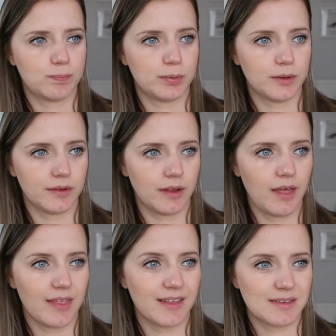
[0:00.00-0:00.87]
But
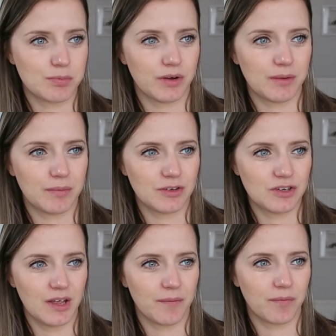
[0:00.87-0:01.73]
yeah, that's pretty
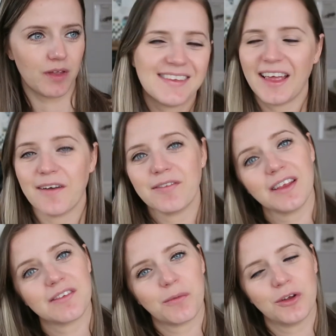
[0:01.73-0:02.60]
much it. So yeah,
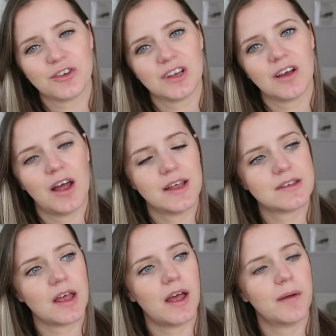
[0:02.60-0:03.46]
thanks for watching,
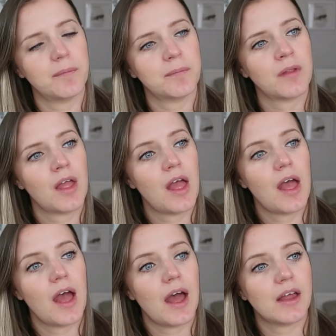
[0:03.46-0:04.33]
guys. And
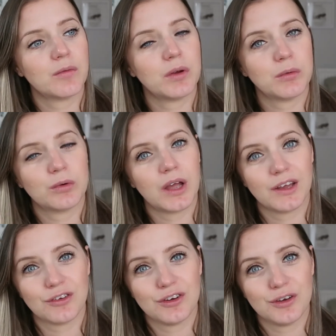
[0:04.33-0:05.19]
we will
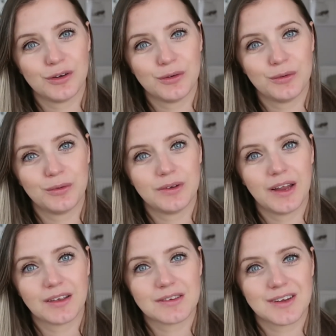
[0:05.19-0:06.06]
catch you
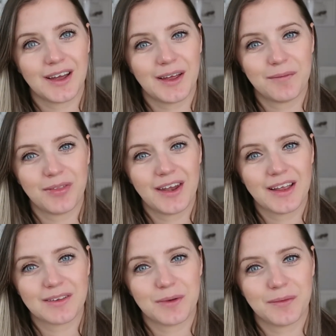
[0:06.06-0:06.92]
next time on the
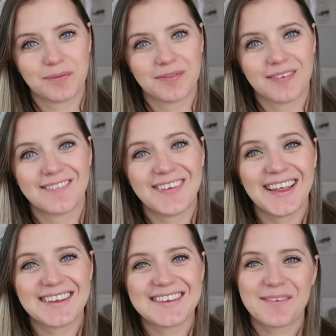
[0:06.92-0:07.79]
next one.
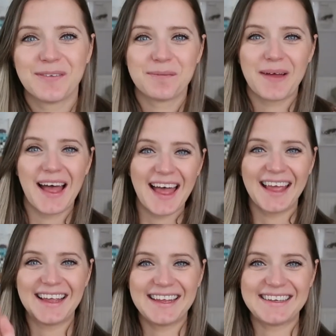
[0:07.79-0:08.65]
Thanks,
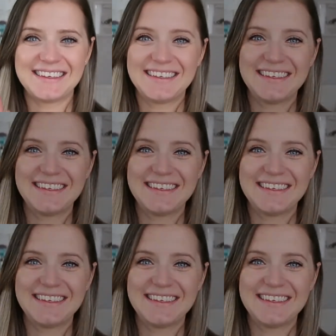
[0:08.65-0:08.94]
bye.